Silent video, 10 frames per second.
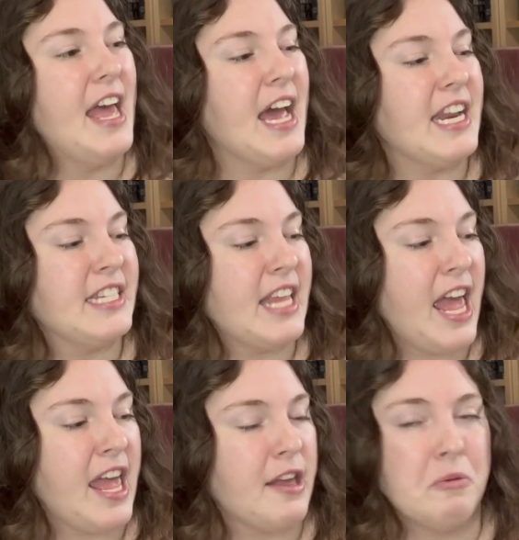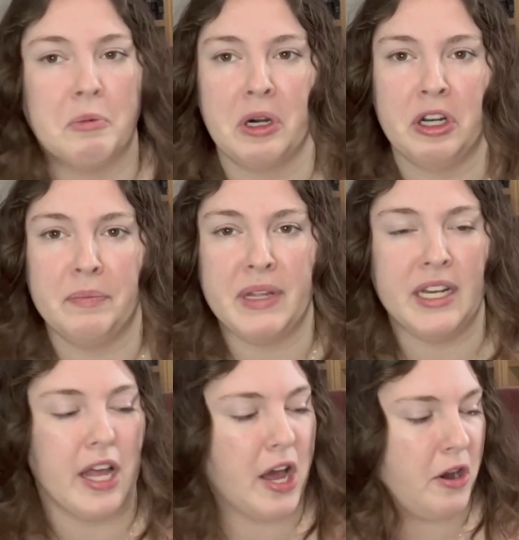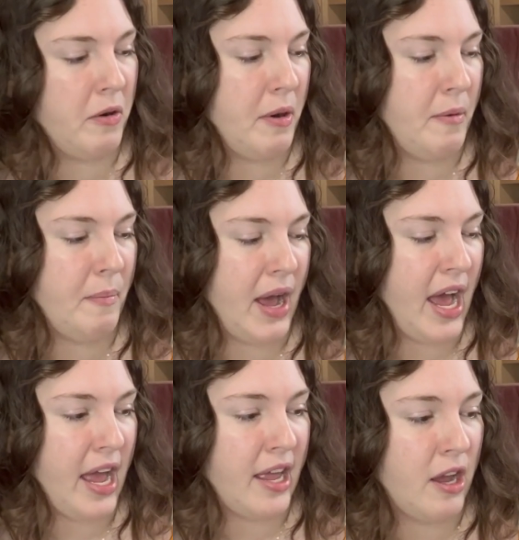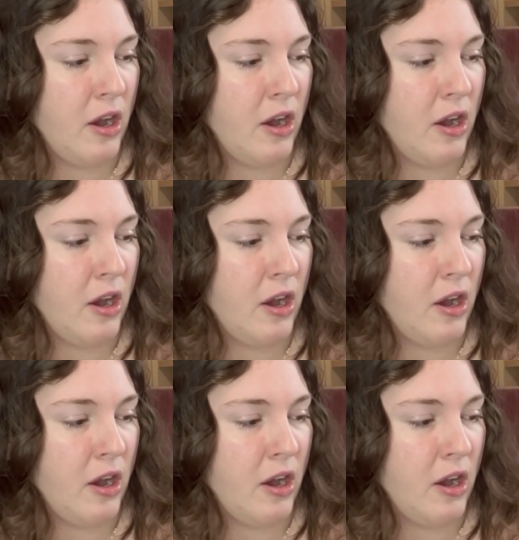And it's A World Below by